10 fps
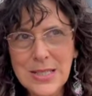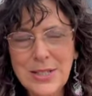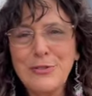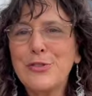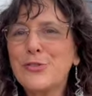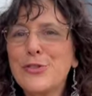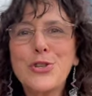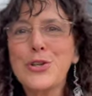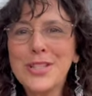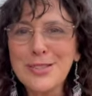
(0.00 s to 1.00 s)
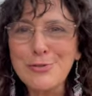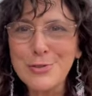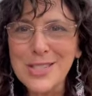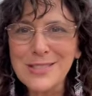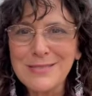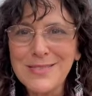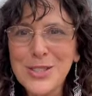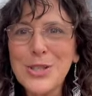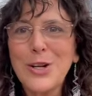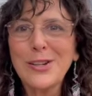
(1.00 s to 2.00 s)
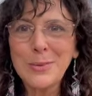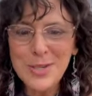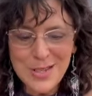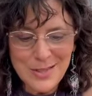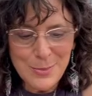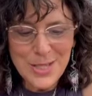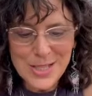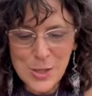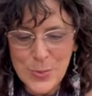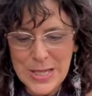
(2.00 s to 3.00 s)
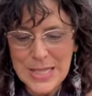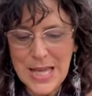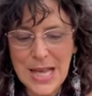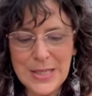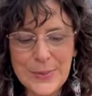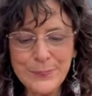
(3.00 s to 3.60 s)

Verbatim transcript: it, for, for a totally different reason. So let me let me explain that.